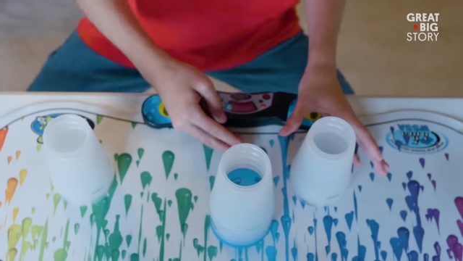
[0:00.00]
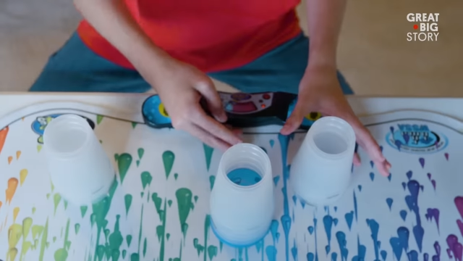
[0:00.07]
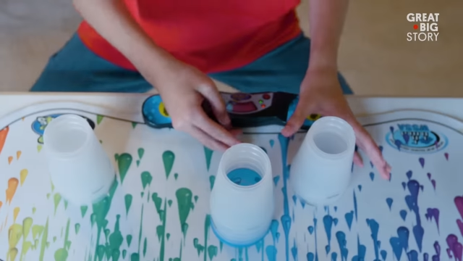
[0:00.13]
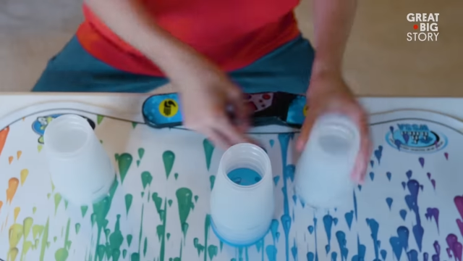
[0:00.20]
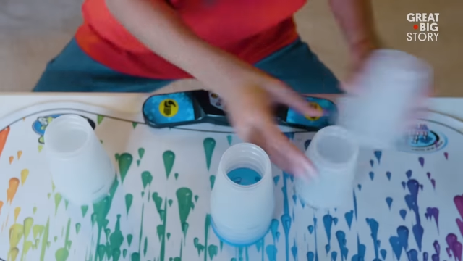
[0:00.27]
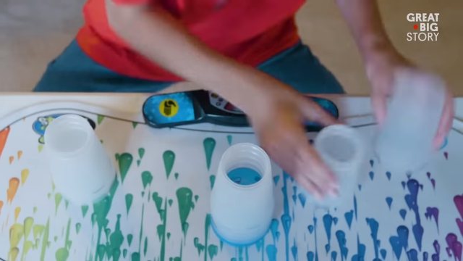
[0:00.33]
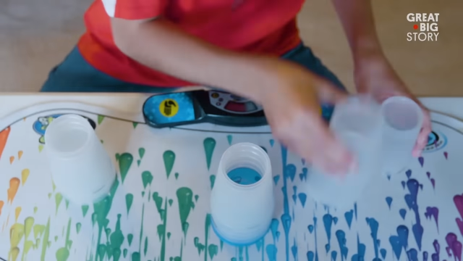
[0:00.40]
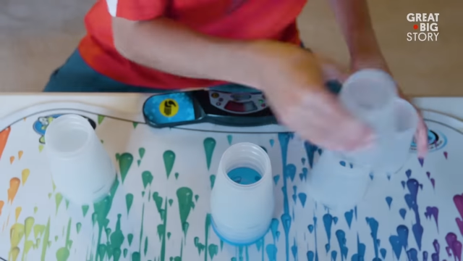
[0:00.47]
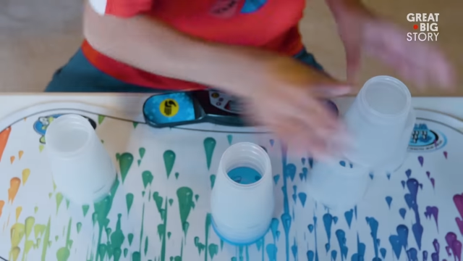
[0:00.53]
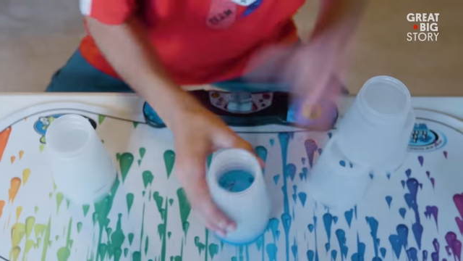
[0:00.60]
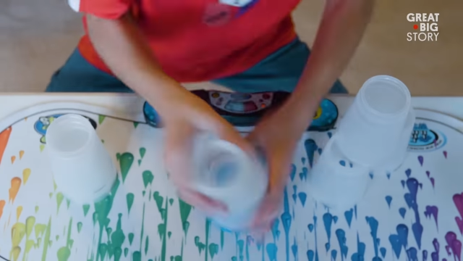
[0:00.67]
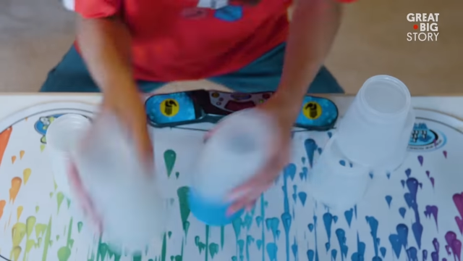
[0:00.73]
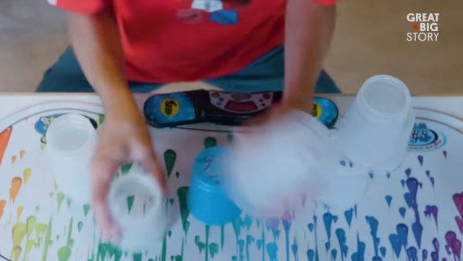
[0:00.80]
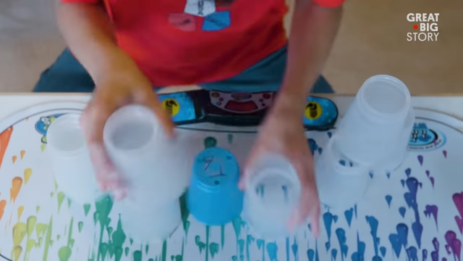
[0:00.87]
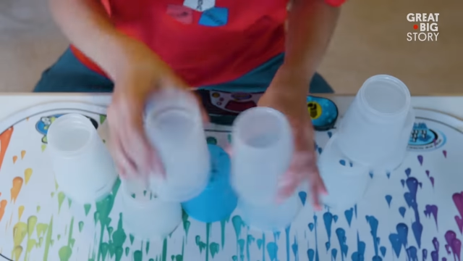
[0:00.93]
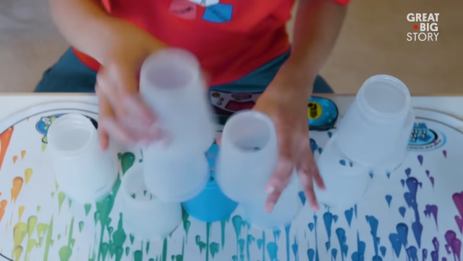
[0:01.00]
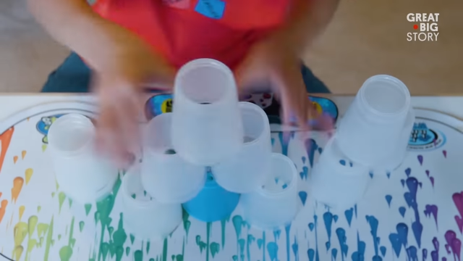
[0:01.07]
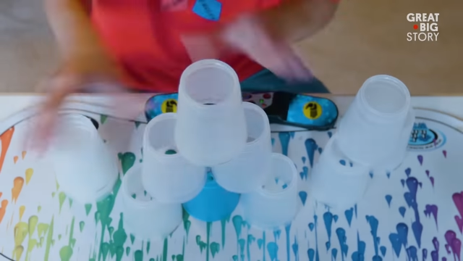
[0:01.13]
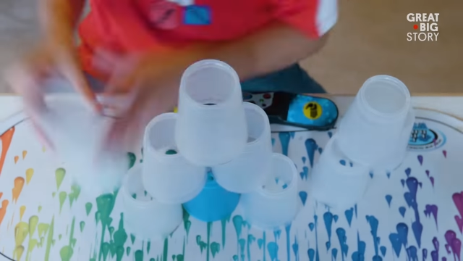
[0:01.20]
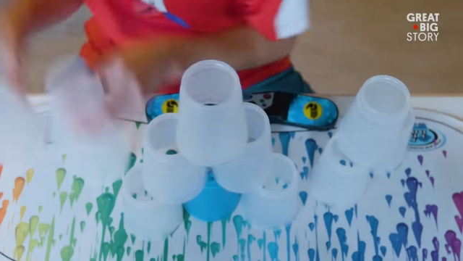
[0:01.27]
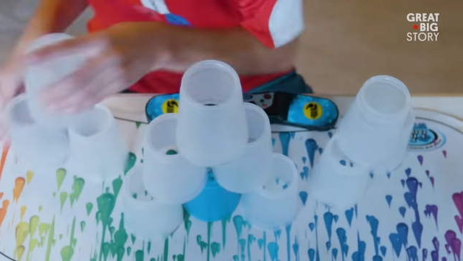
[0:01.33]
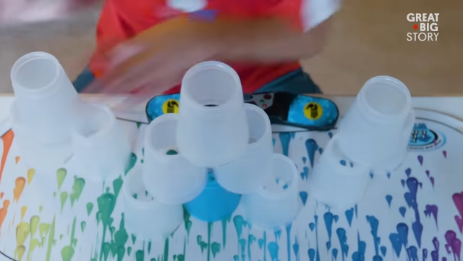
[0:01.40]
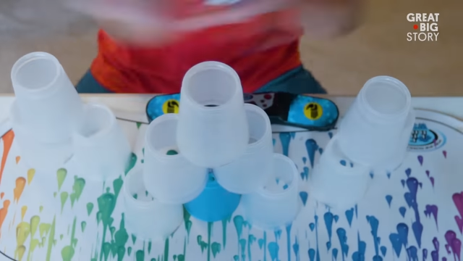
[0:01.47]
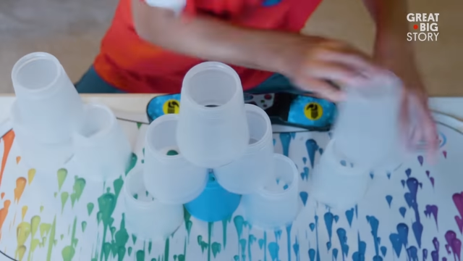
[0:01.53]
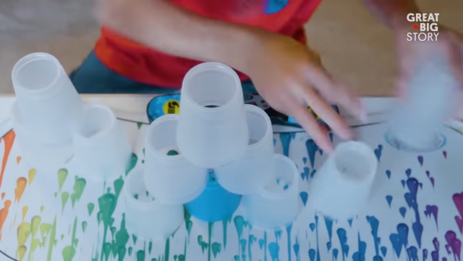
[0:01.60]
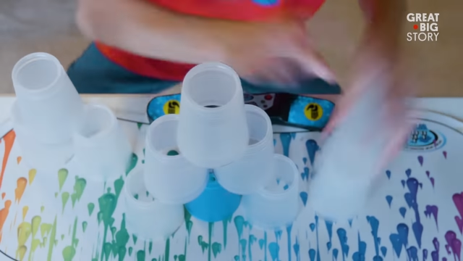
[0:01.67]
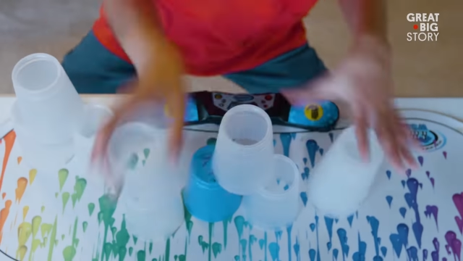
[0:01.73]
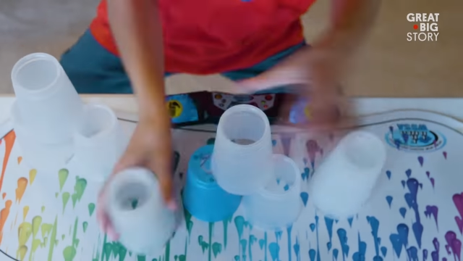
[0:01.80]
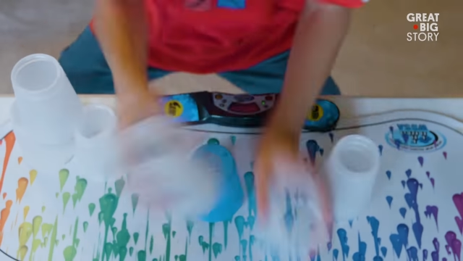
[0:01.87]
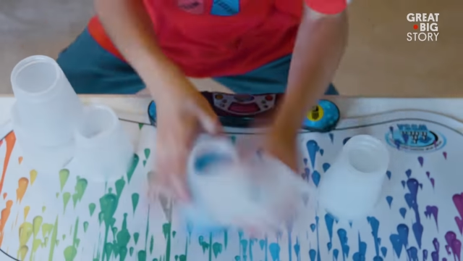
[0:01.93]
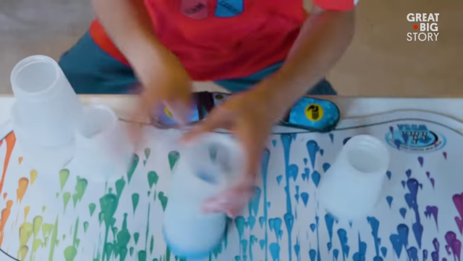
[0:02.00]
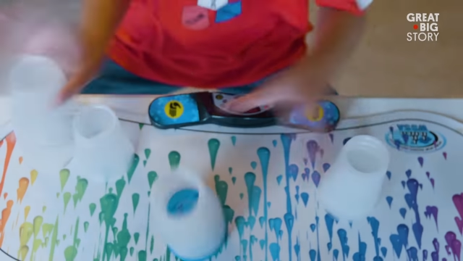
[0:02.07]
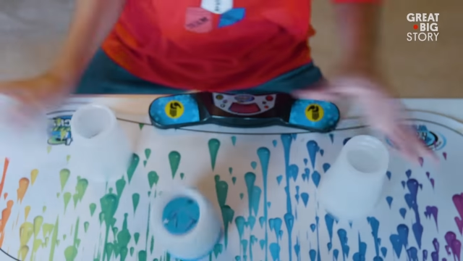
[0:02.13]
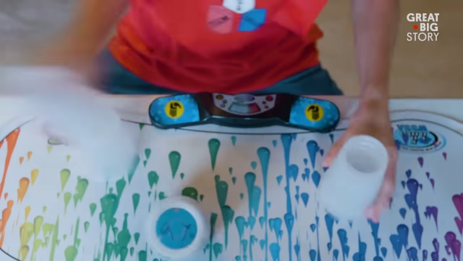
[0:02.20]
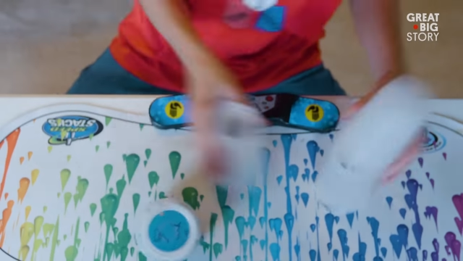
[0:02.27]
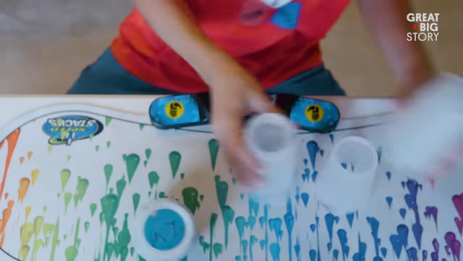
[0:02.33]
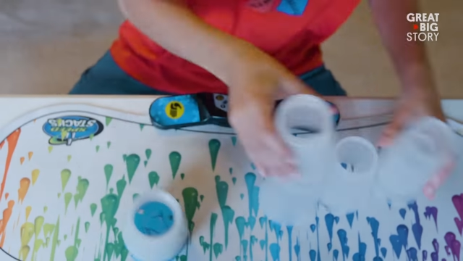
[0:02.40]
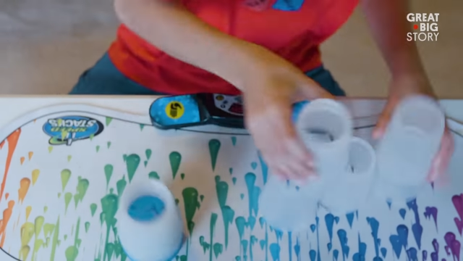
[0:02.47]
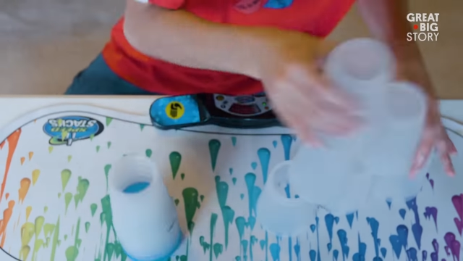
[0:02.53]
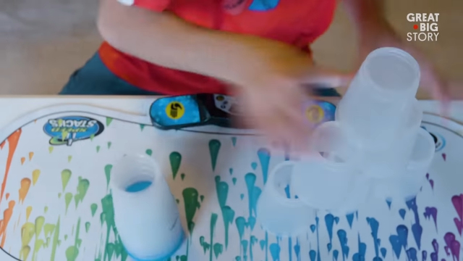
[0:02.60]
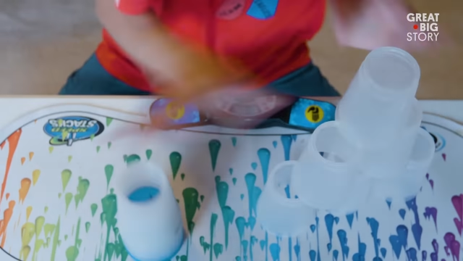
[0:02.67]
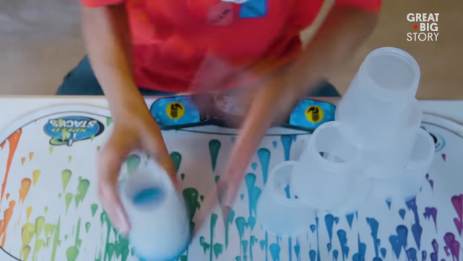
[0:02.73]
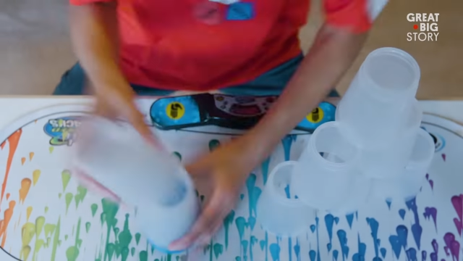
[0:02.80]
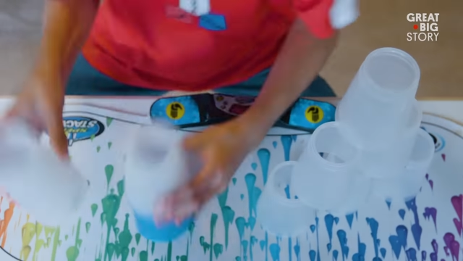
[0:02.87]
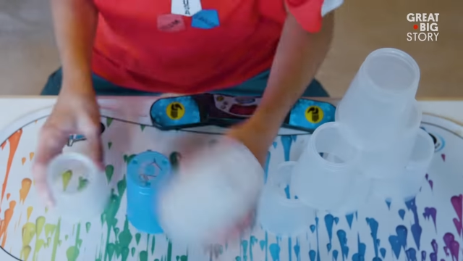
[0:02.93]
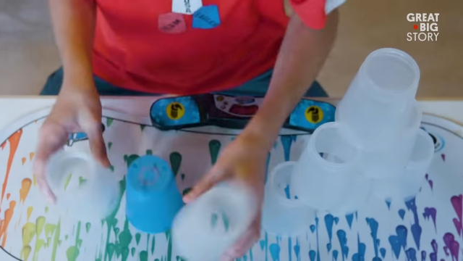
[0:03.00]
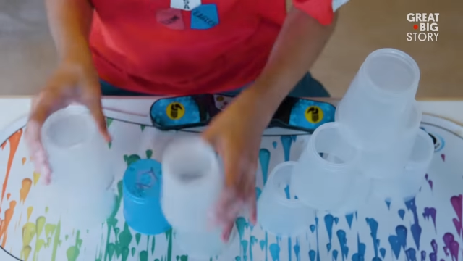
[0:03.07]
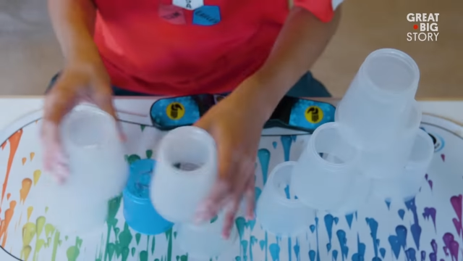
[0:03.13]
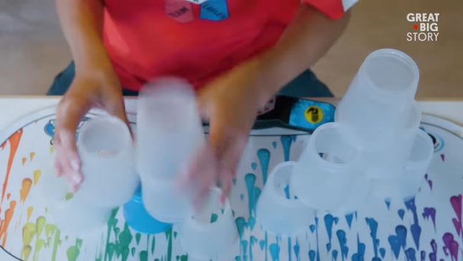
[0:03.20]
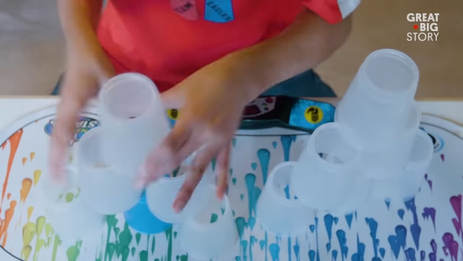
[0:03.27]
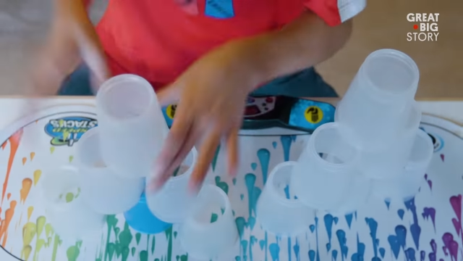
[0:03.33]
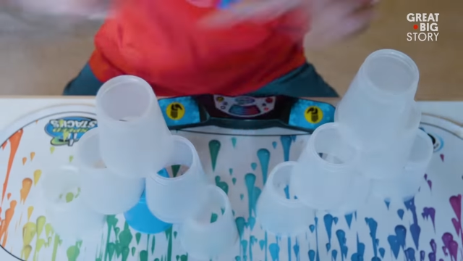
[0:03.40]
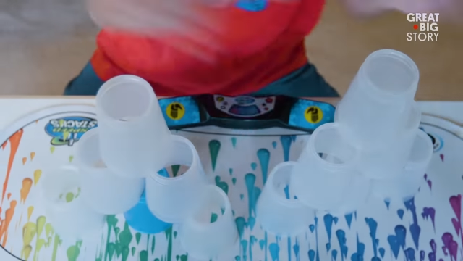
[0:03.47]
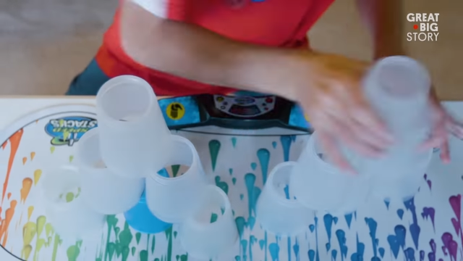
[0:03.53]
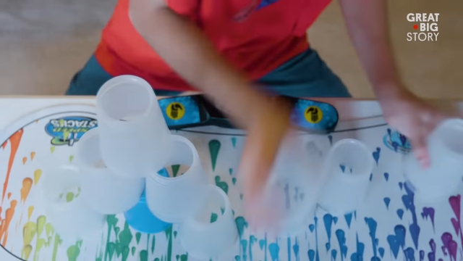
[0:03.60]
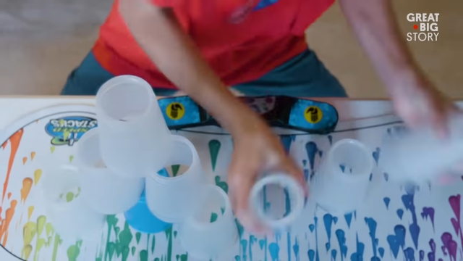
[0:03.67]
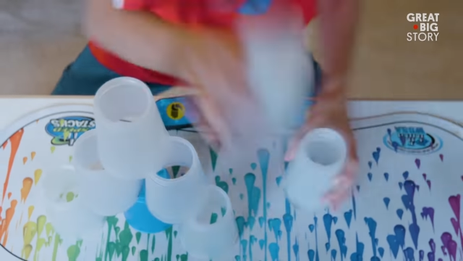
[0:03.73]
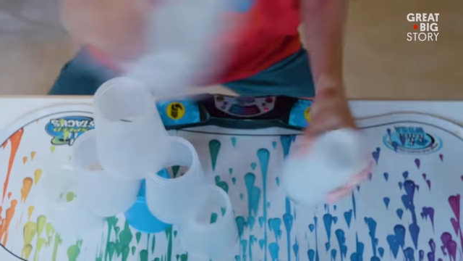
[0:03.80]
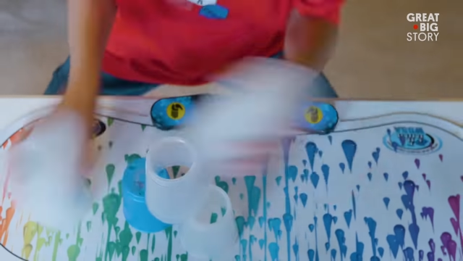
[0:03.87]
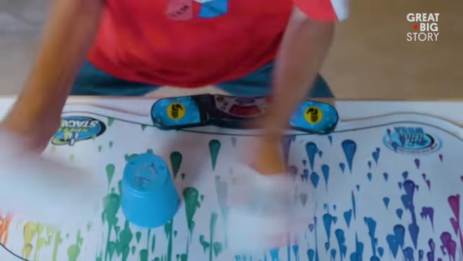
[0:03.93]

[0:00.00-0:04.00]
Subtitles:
(no speaker visible)